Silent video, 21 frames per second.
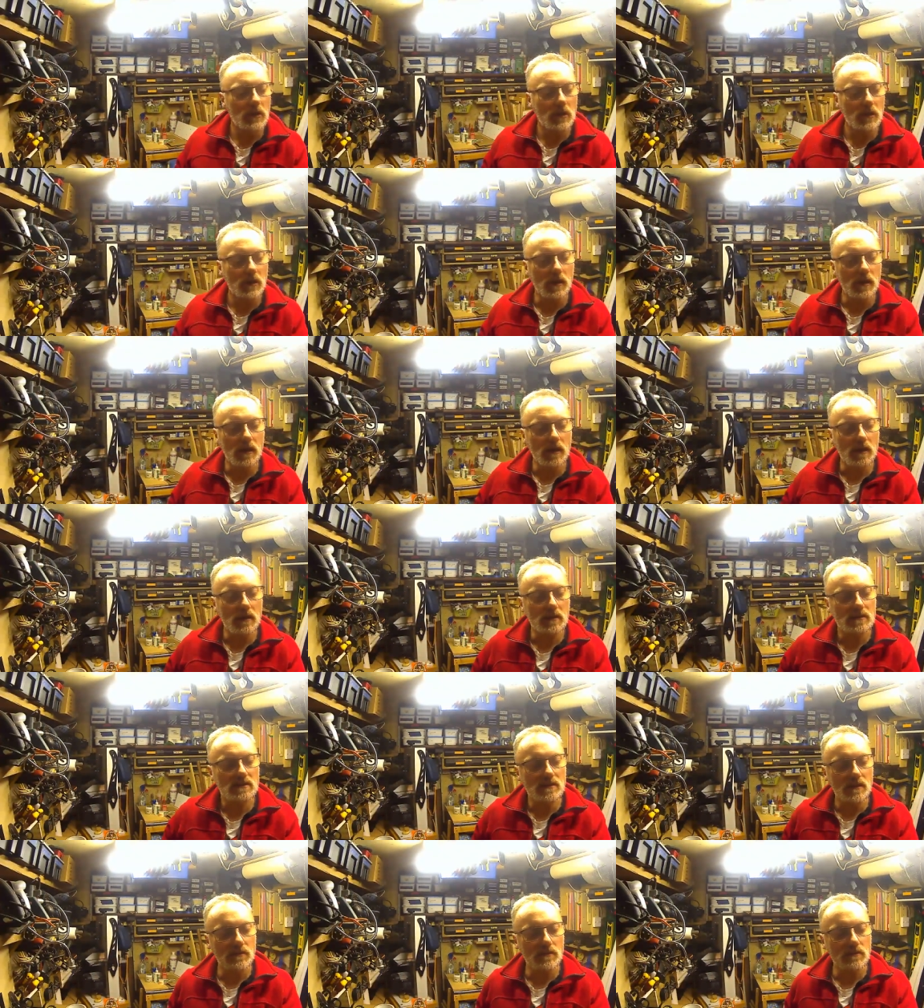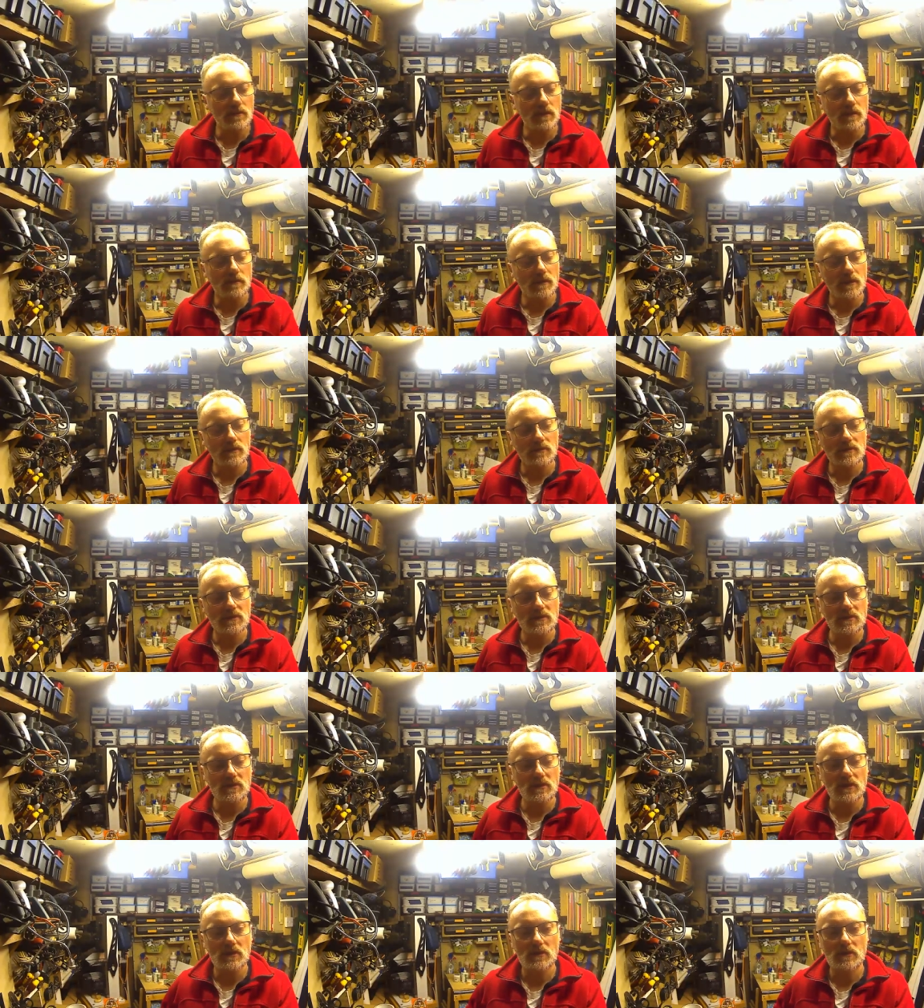So I'm going
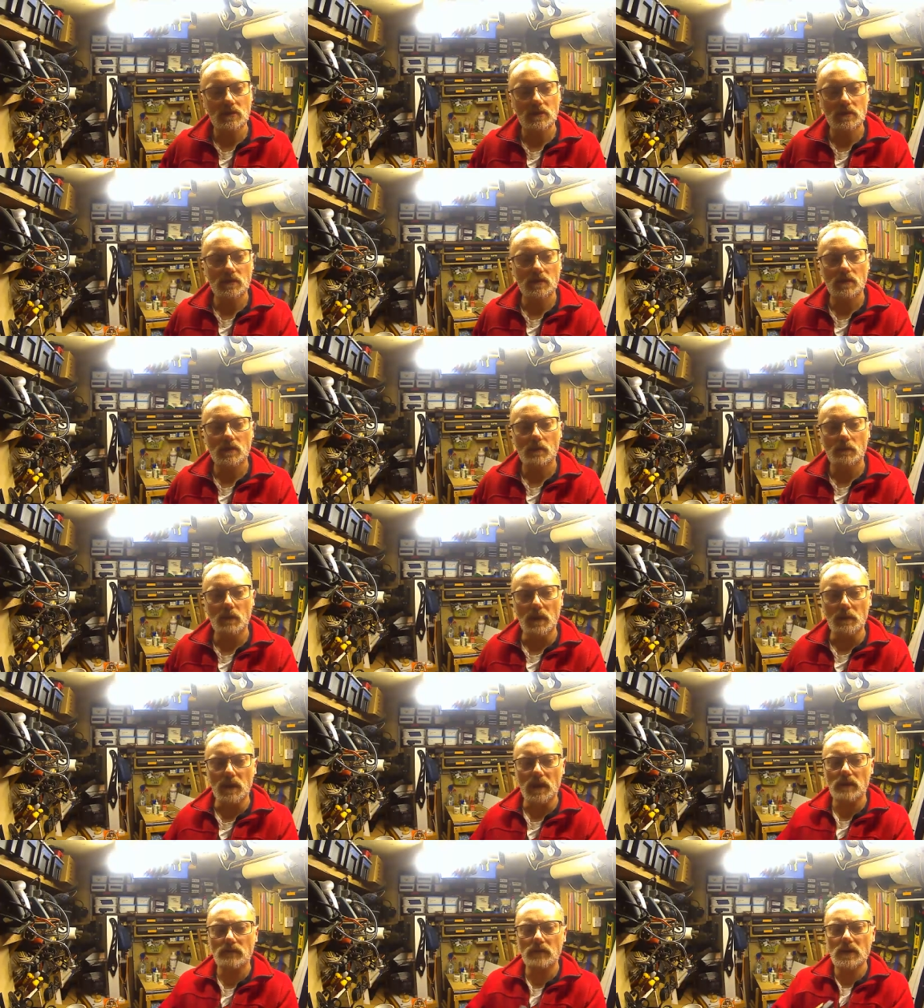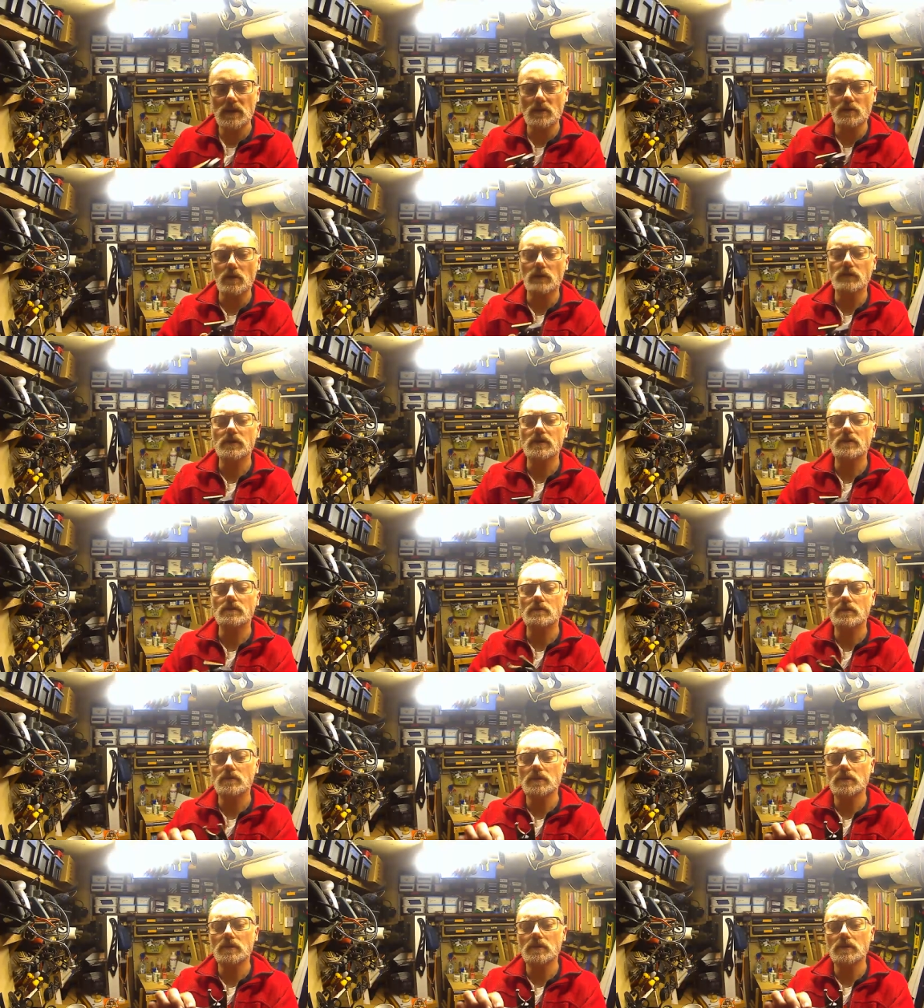to, might make a video of it.